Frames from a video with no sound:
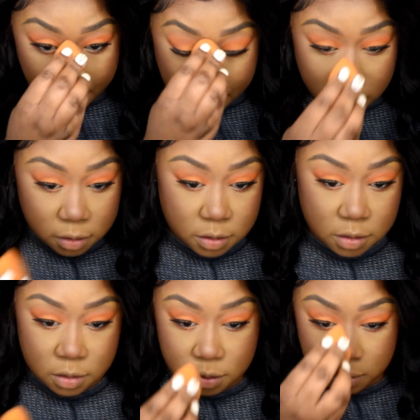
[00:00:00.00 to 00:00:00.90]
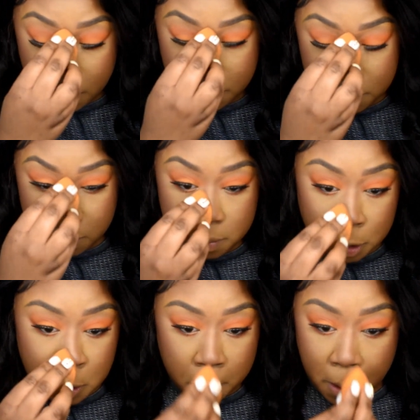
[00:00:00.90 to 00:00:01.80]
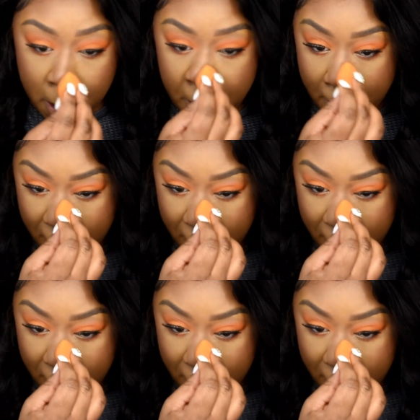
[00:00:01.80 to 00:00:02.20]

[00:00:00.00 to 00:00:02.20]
Well, this is not a beauty blender, but